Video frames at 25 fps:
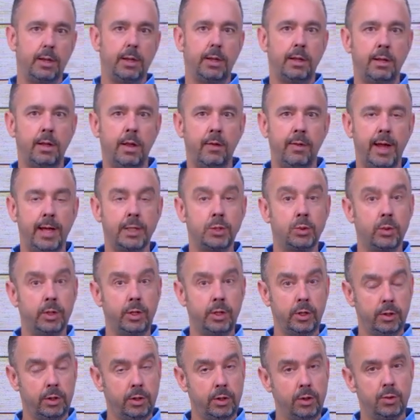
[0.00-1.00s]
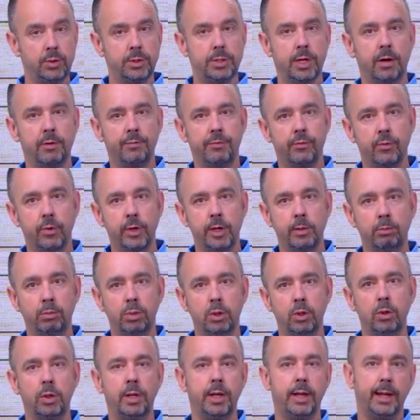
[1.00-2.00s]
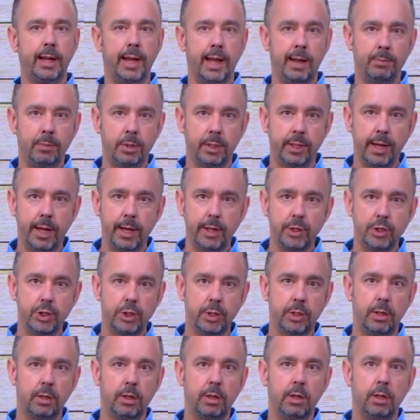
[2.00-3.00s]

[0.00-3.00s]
and then that's when you can use our free BlueLink application